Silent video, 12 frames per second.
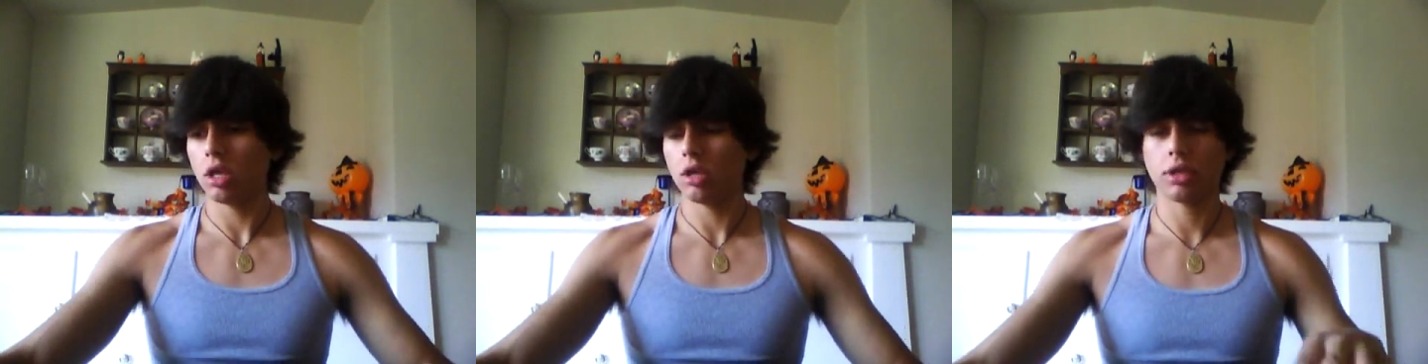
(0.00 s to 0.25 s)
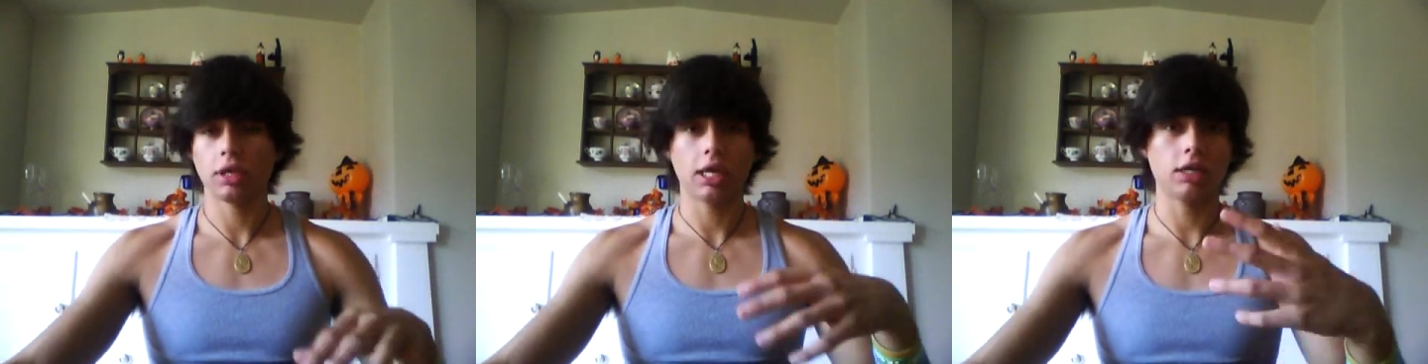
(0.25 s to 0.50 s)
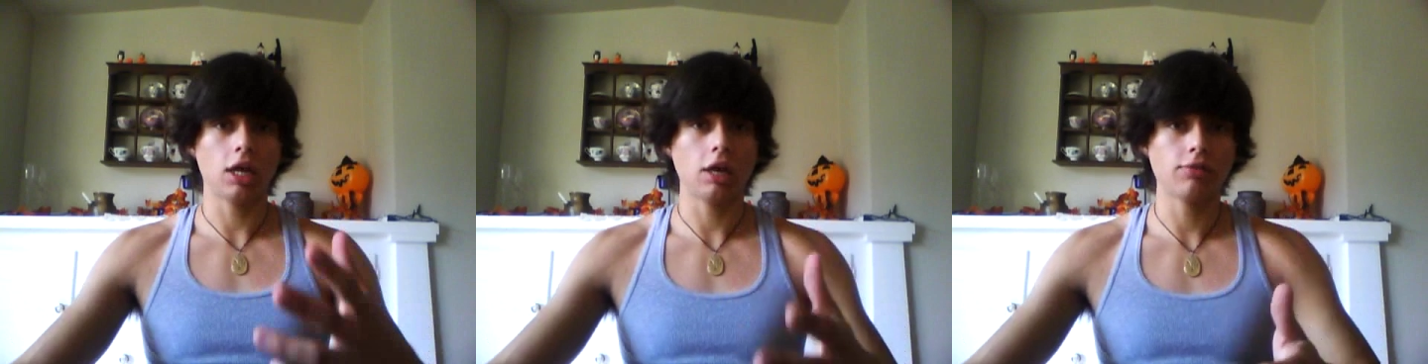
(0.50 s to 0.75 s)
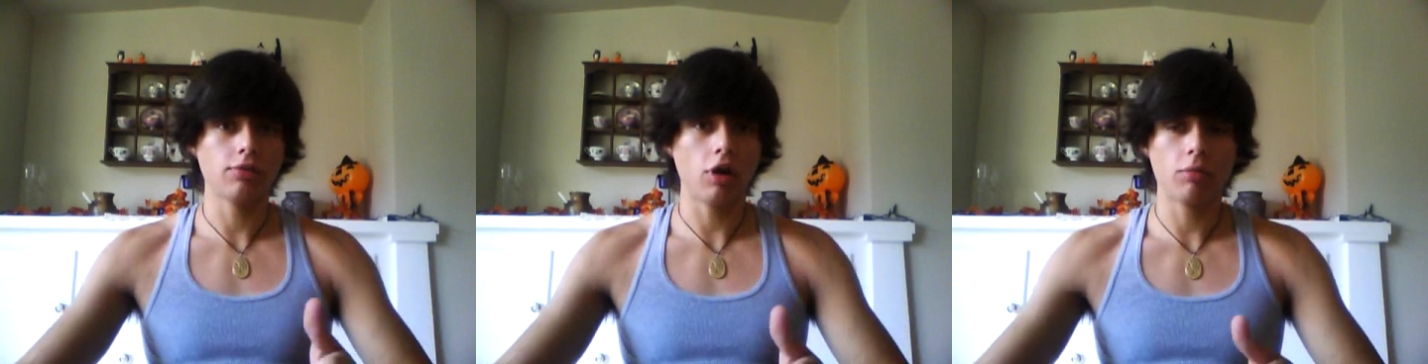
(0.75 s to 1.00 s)
You can get it
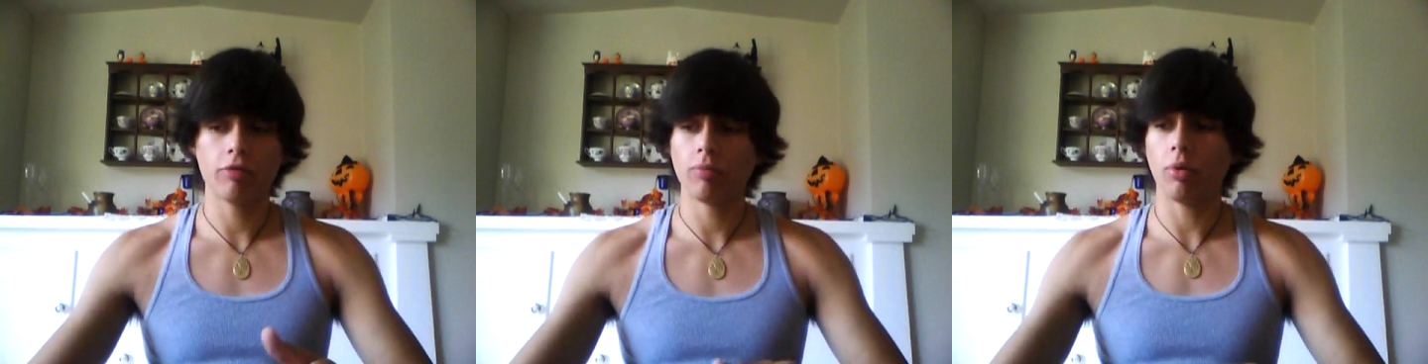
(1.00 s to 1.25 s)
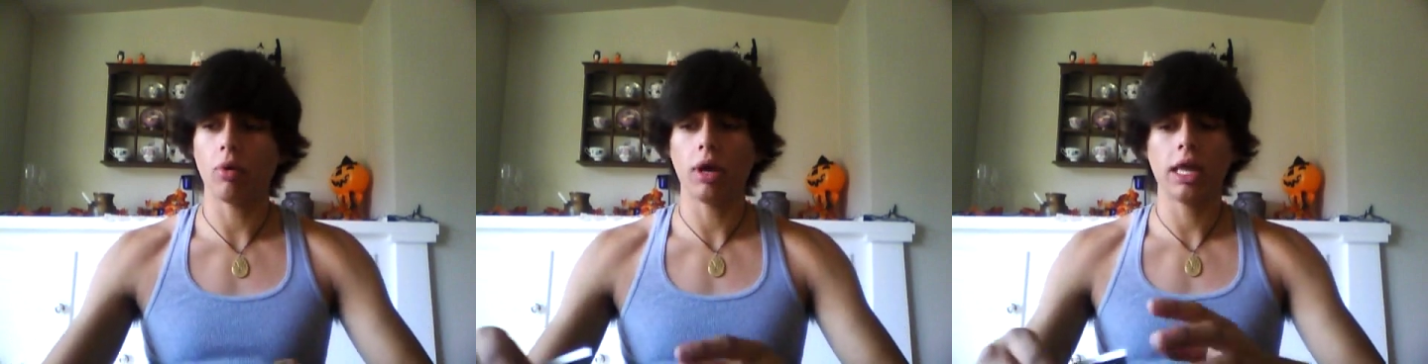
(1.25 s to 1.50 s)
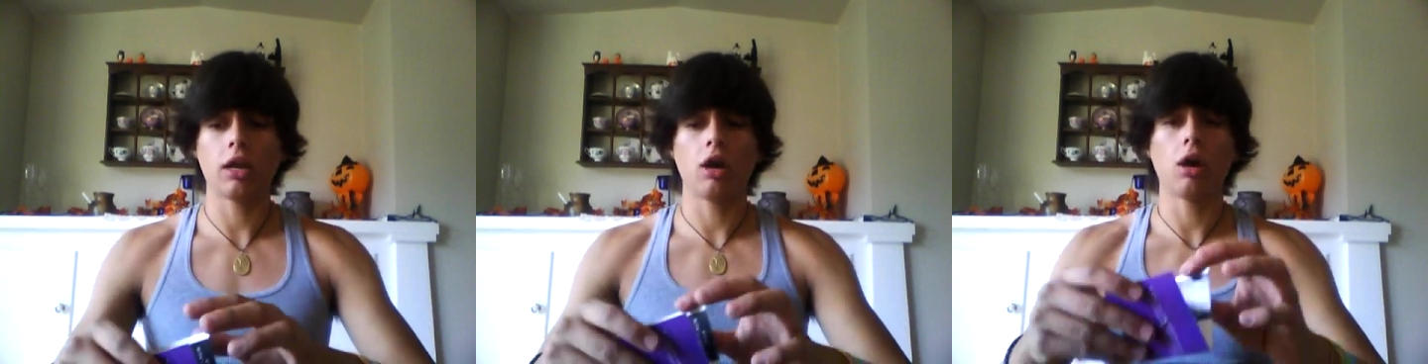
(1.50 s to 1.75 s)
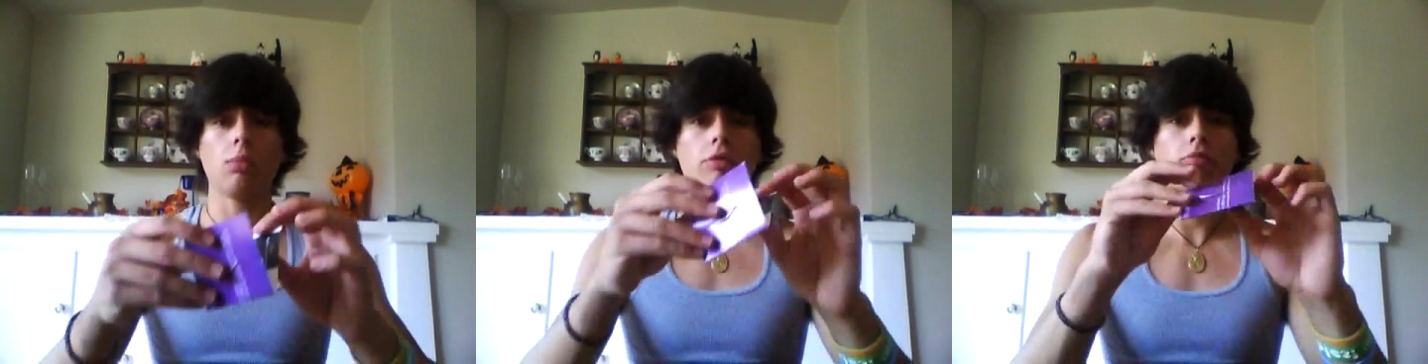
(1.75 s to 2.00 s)
off of Home of Poi, and
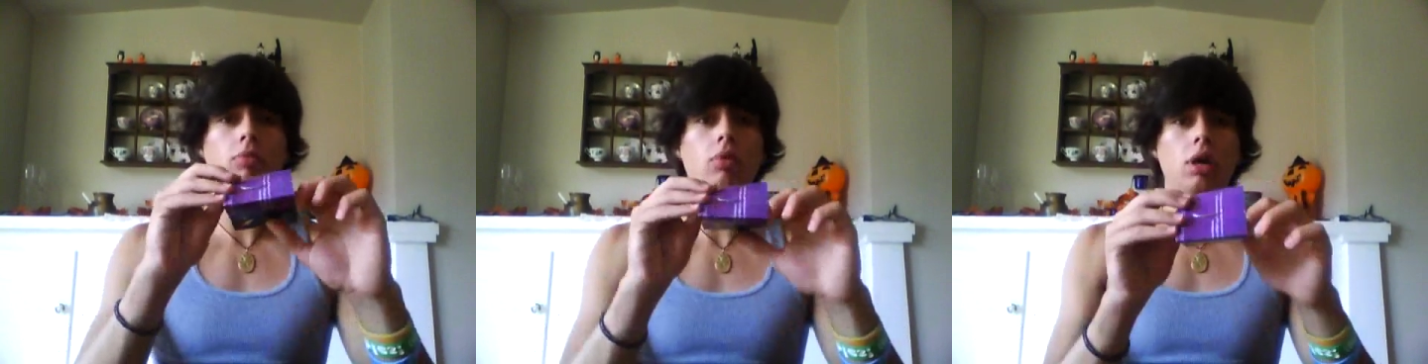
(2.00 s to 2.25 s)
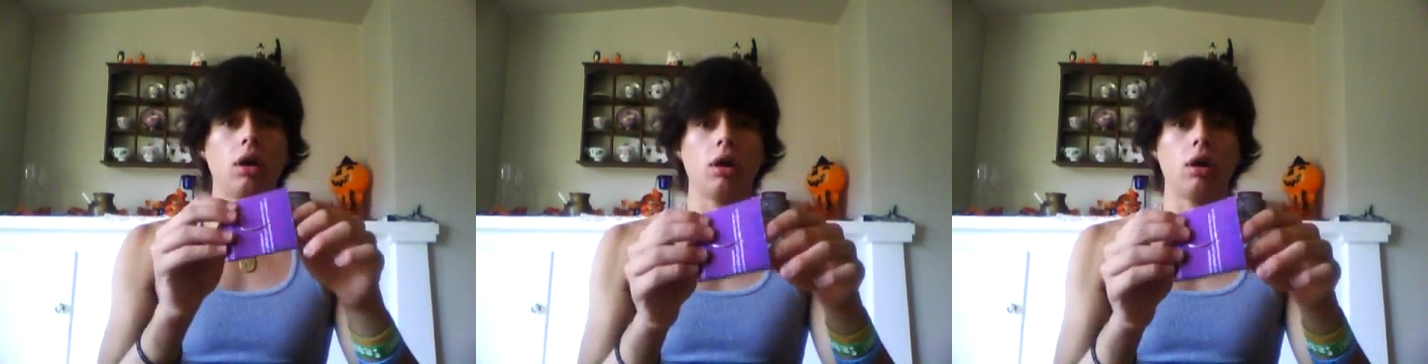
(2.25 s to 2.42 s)
Home of Poi